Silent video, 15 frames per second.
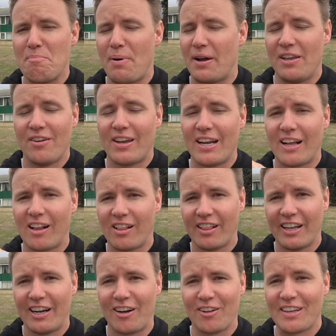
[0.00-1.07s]
but you can
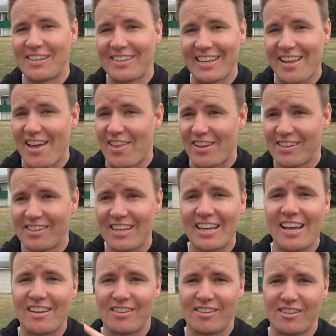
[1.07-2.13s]
clearly see that this
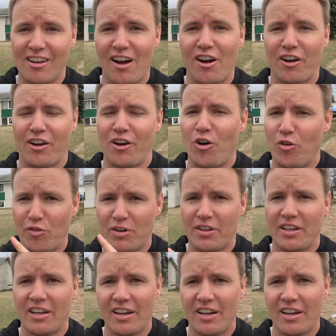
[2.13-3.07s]
thing has sunk over the